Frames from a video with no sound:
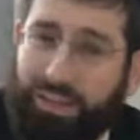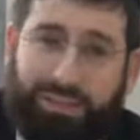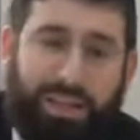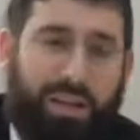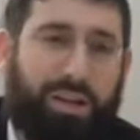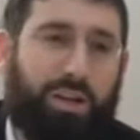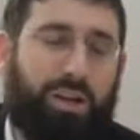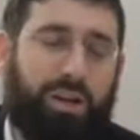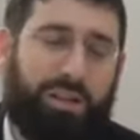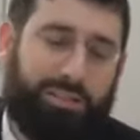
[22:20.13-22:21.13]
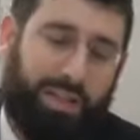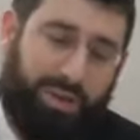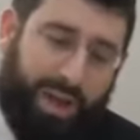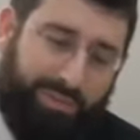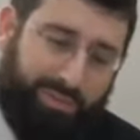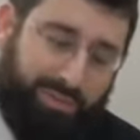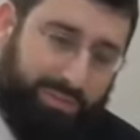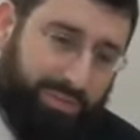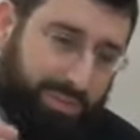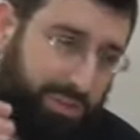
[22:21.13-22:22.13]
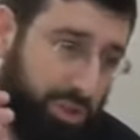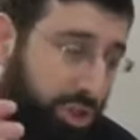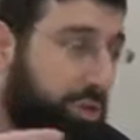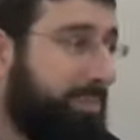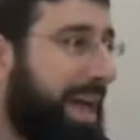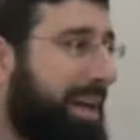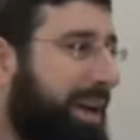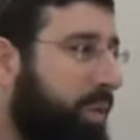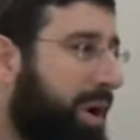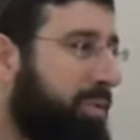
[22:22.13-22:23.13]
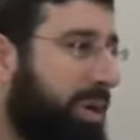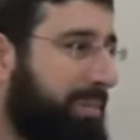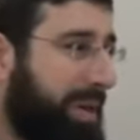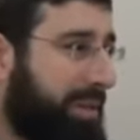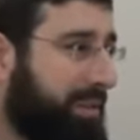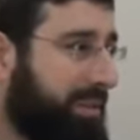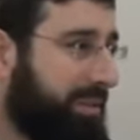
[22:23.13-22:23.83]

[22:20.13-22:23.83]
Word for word: Let's say, let's say you have two men and one woman.